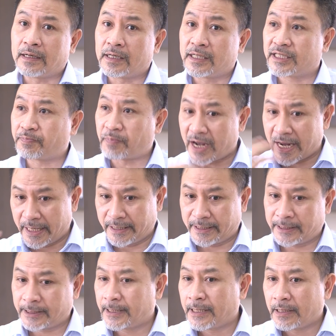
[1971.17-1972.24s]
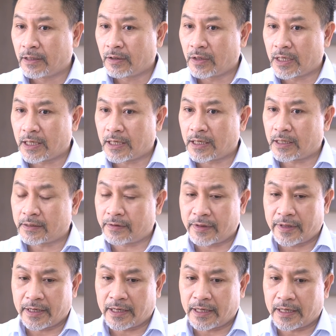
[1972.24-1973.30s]
space,
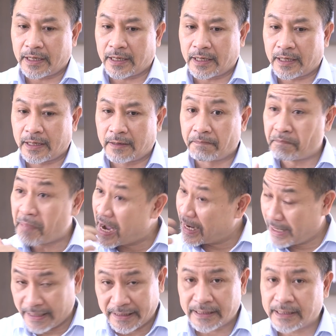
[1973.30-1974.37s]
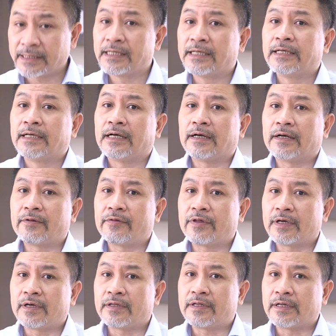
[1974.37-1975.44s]
the pace,
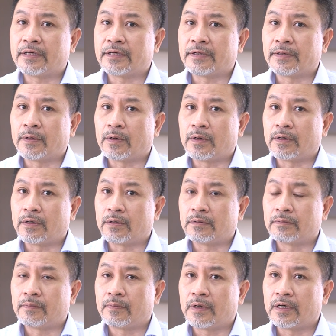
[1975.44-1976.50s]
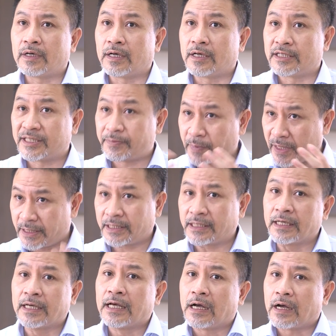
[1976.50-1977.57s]
the speed,
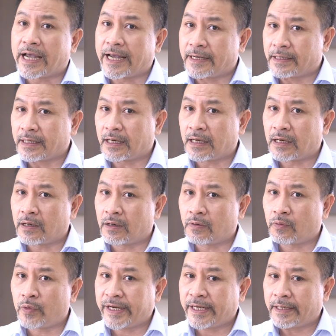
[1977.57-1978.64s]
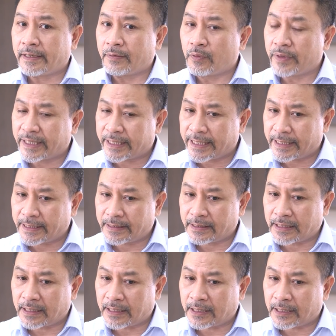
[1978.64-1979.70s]
and we can
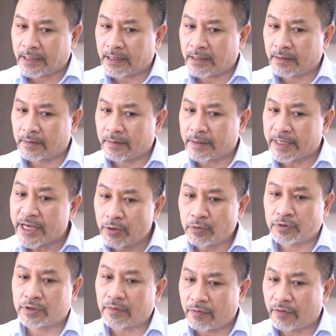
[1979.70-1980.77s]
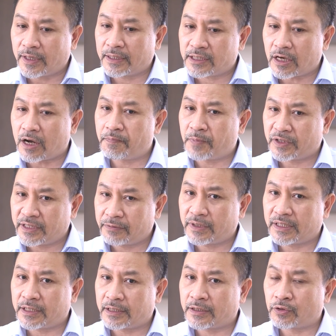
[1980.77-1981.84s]
use this
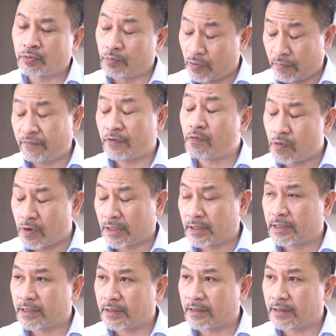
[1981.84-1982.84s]
opportunity to move forward